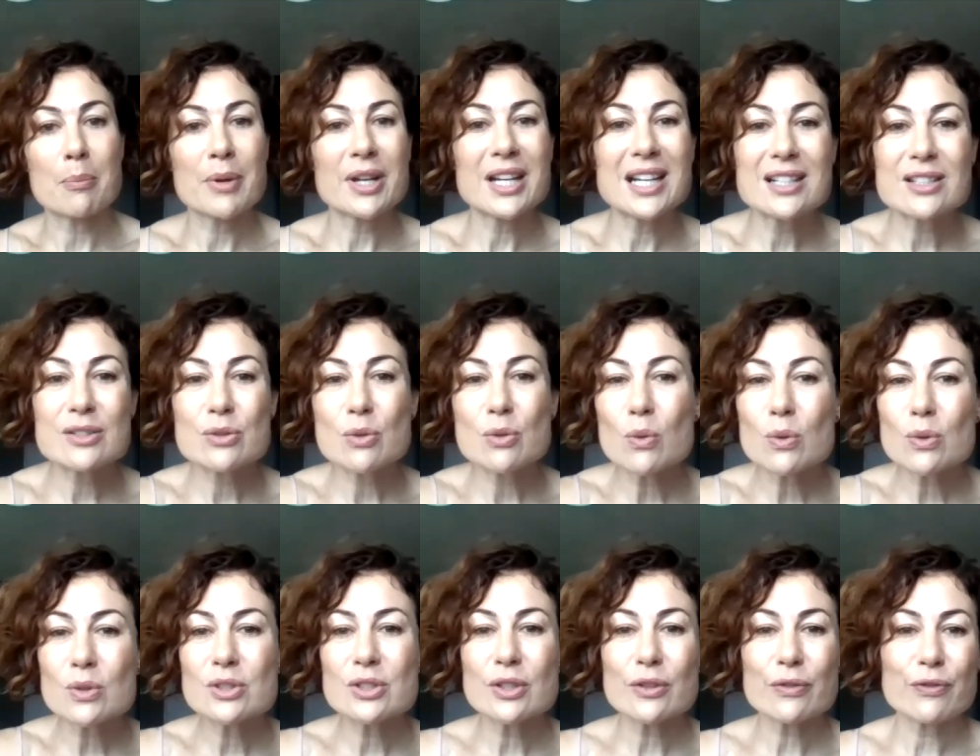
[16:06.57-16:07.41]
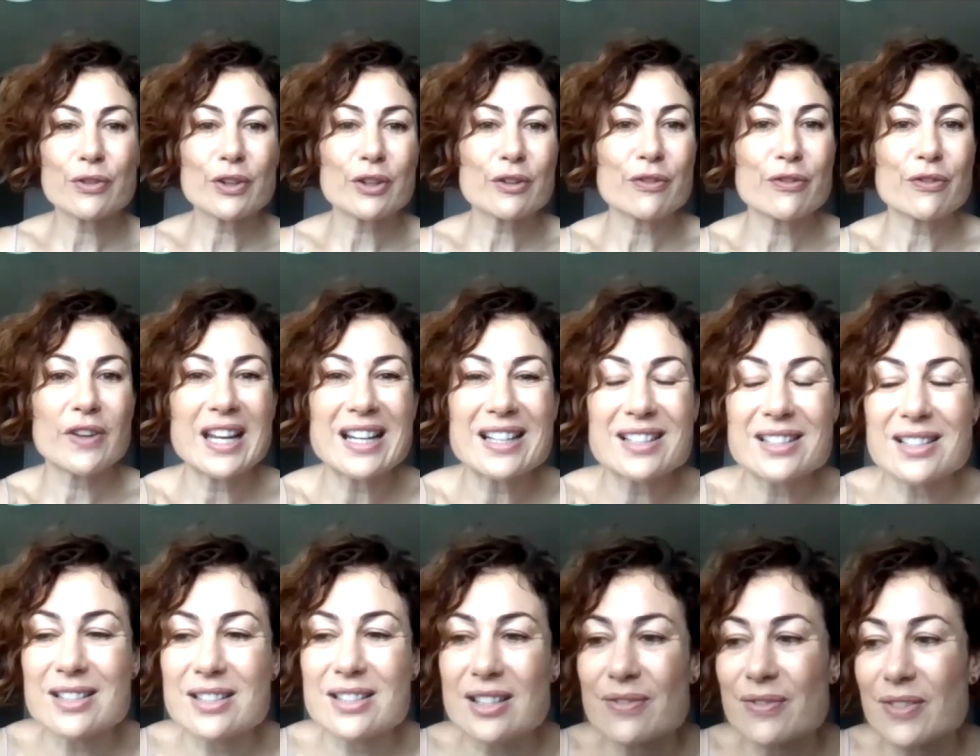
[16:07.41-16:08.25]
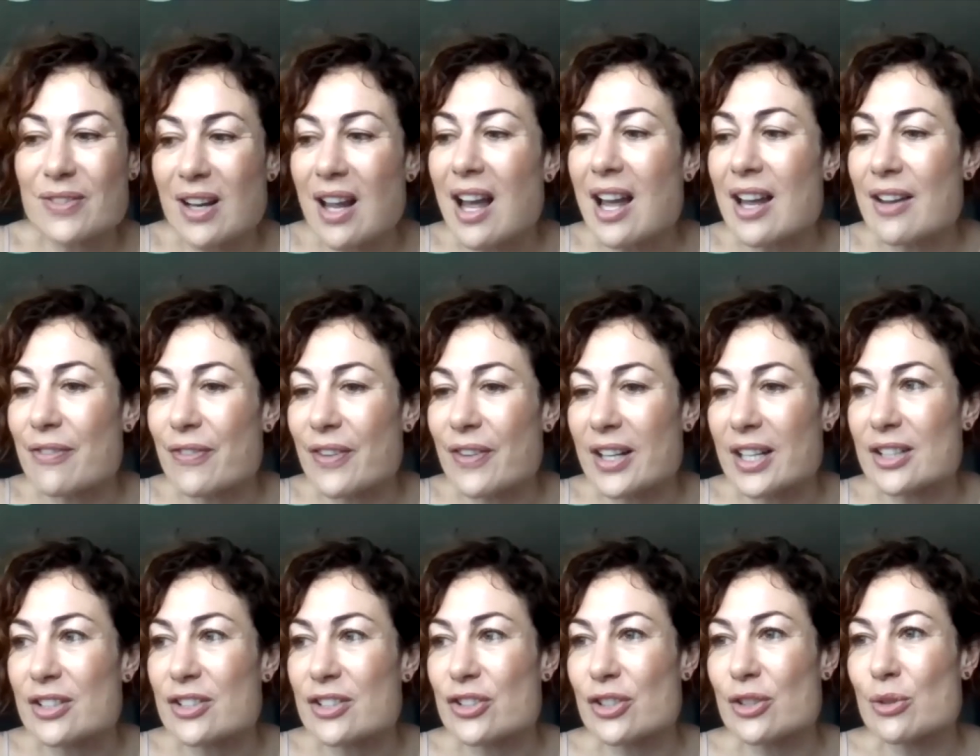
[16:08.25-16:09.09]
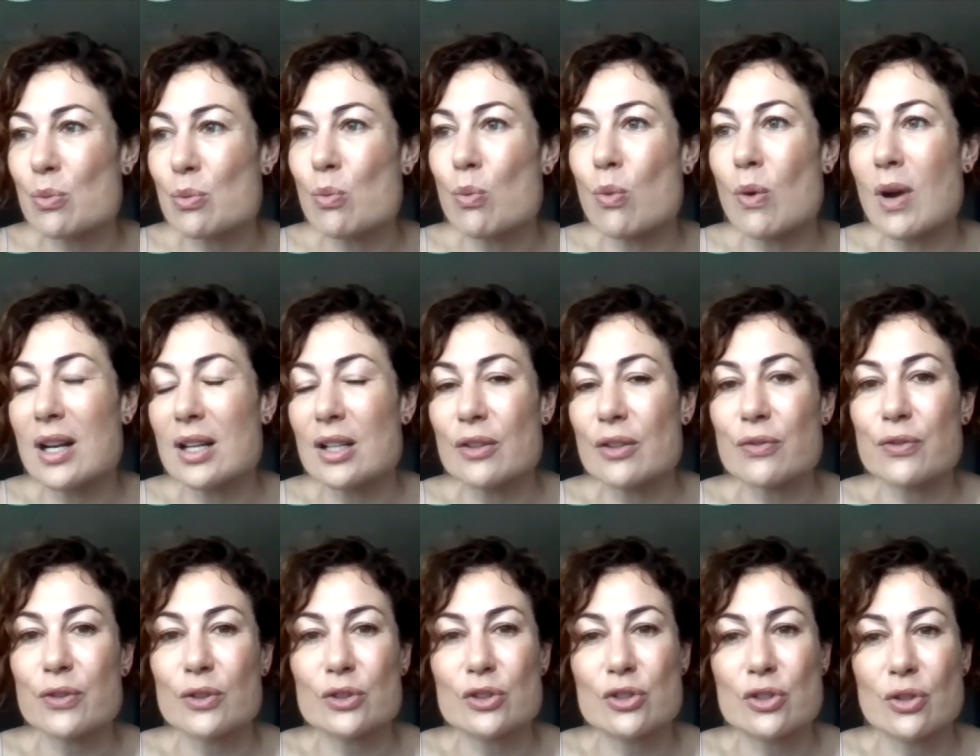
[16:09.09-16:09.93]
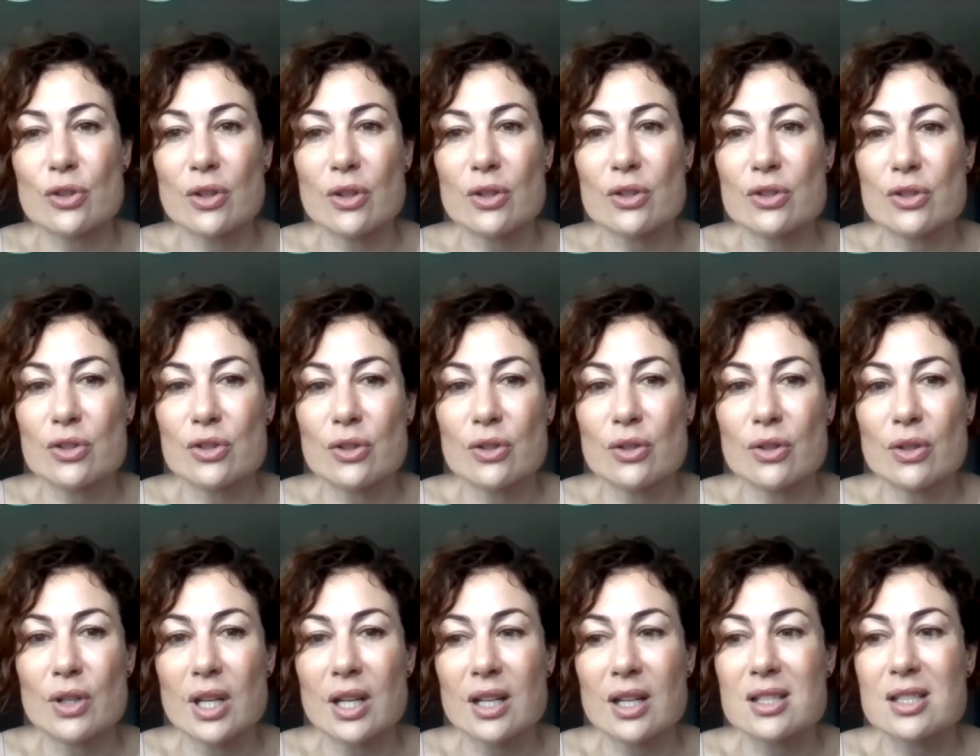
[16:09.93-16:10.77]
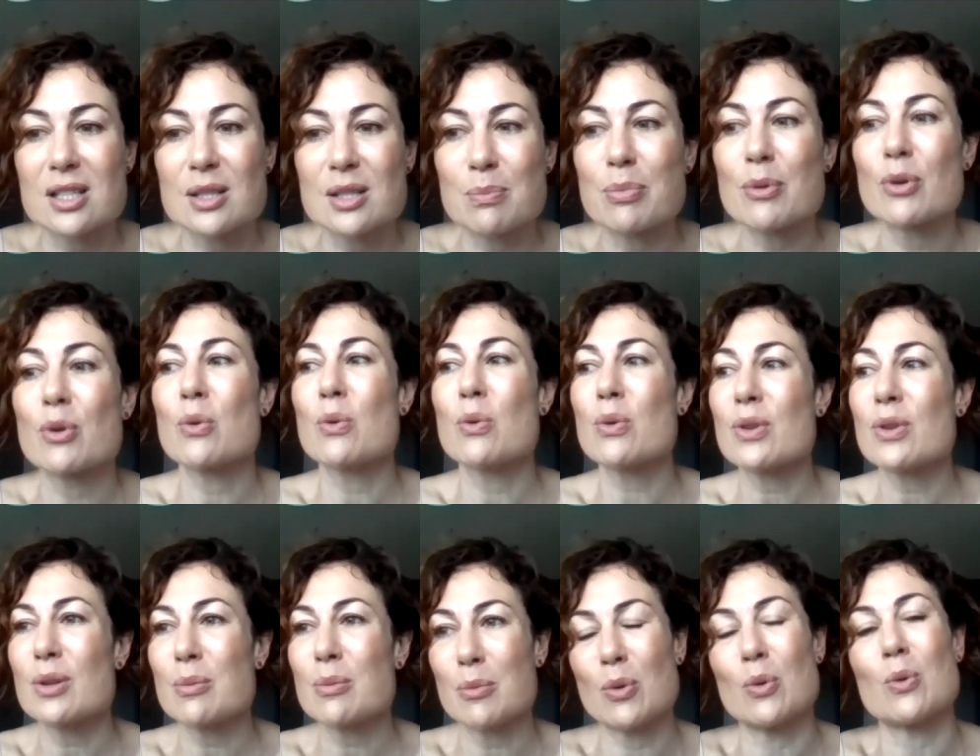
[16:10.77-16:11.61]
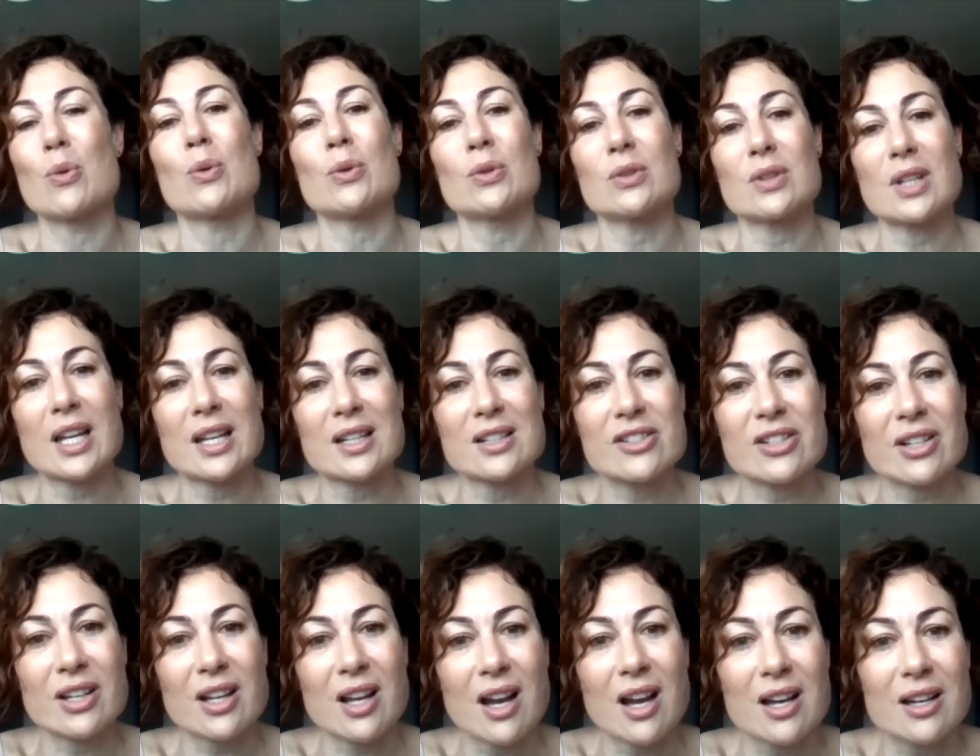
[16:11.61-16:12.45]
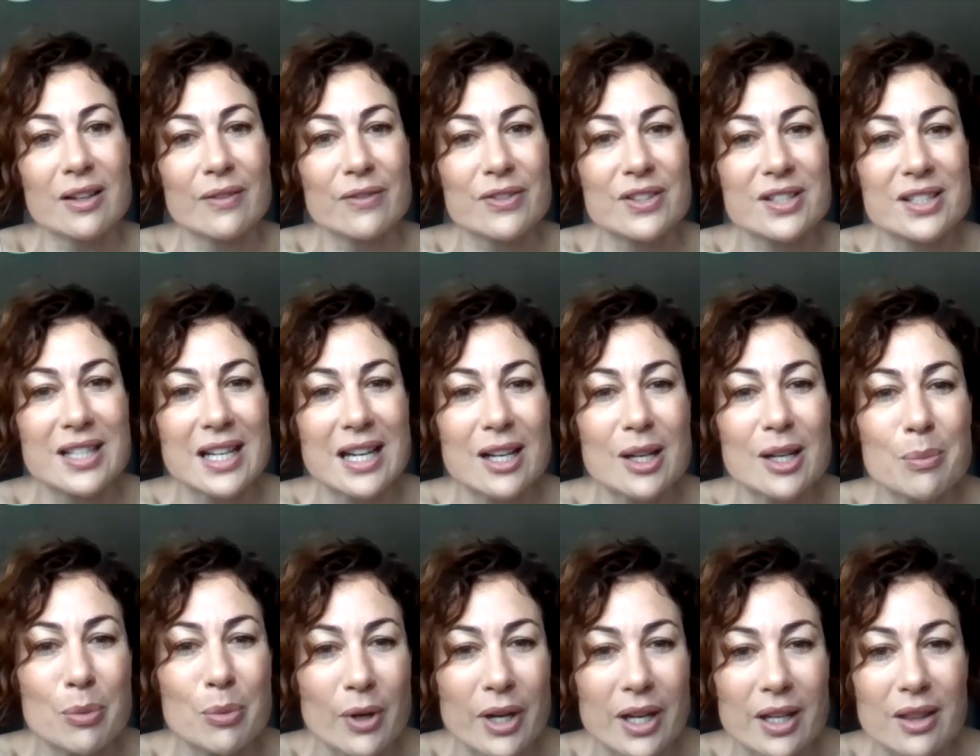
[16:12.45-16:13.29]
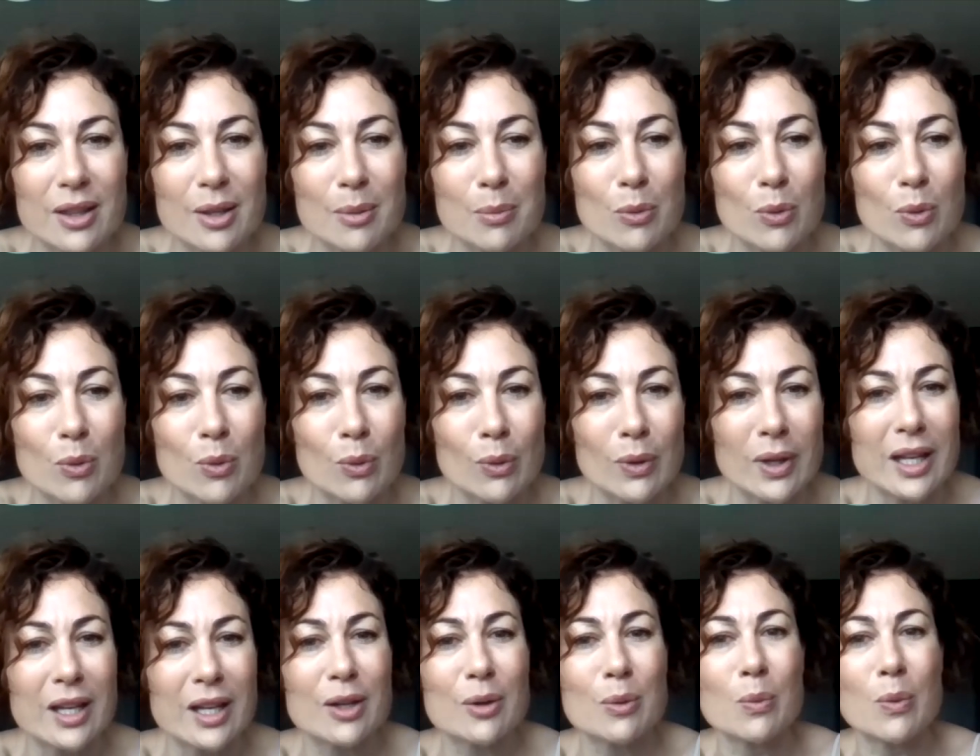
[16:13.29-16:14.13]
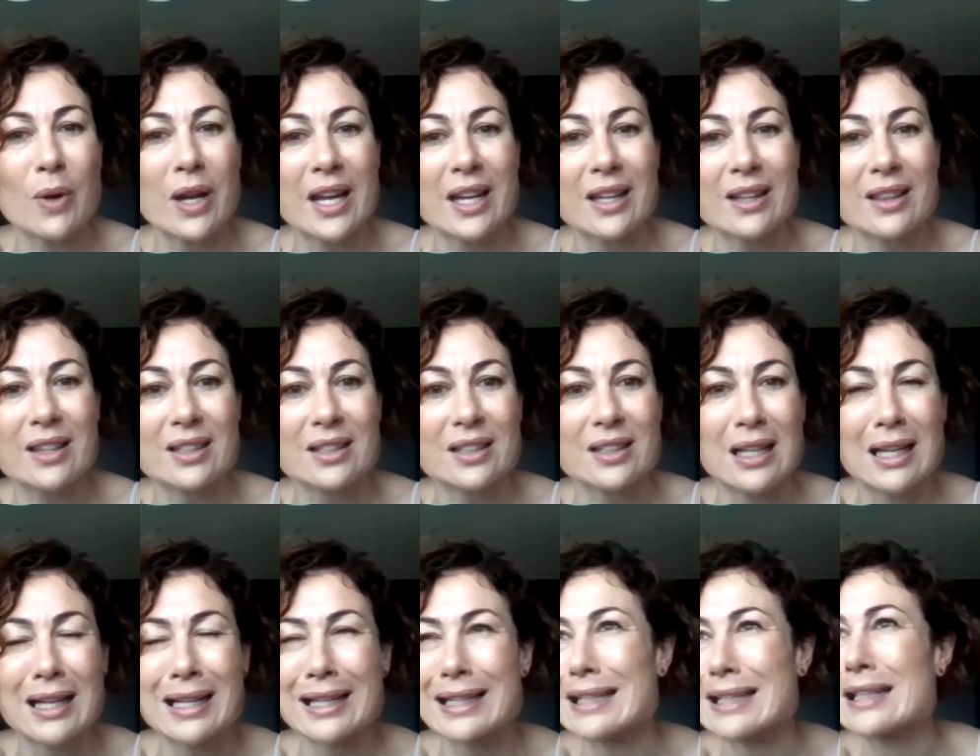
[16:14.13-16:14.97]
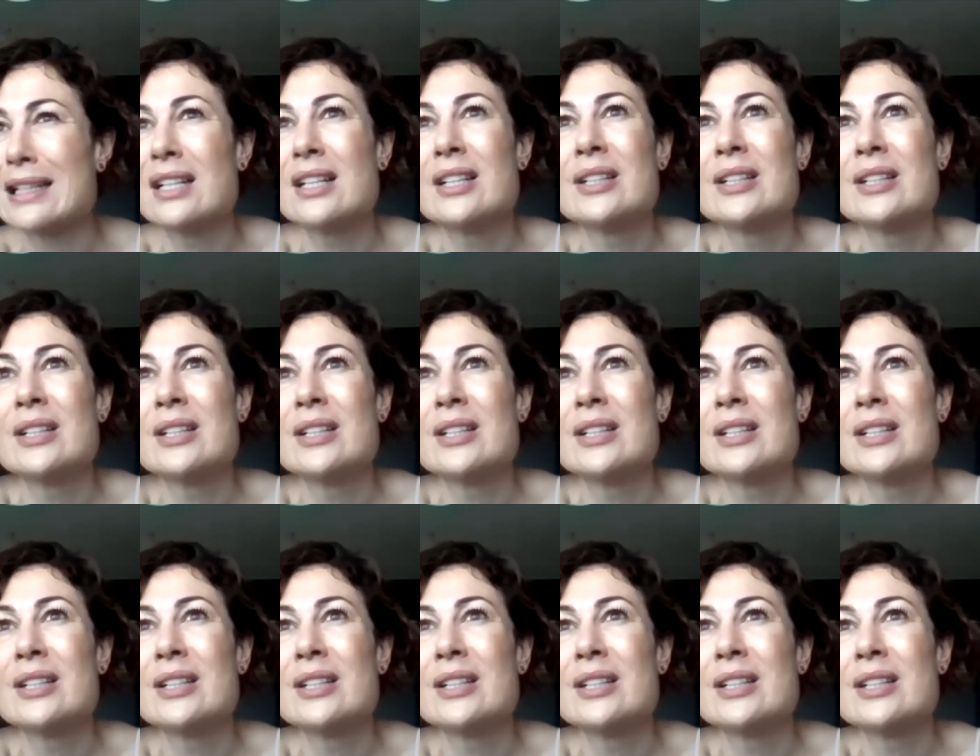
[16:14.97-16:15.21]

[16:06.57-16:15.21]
but it's all different phases of life and it's just wonderful to to explore them all and to kind of celebrate them all in a way that like